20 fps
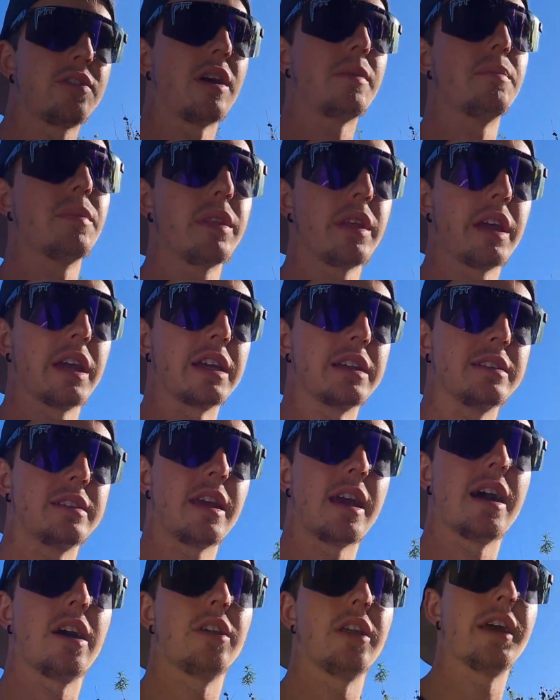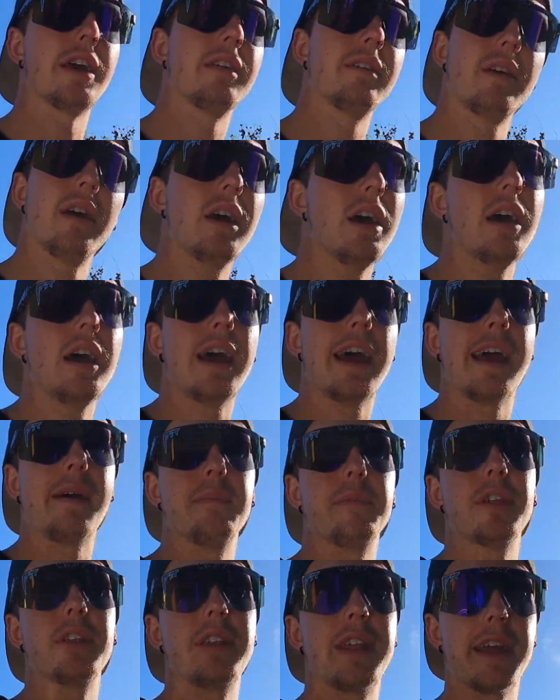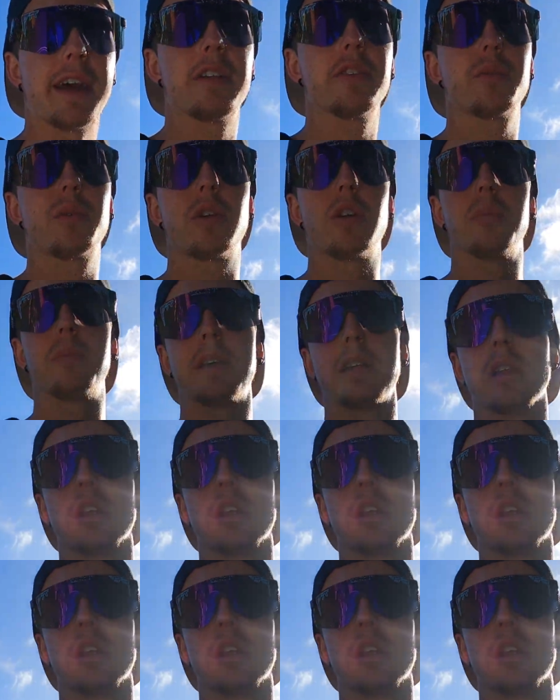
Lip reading: something down at Hampton Downs where I'll be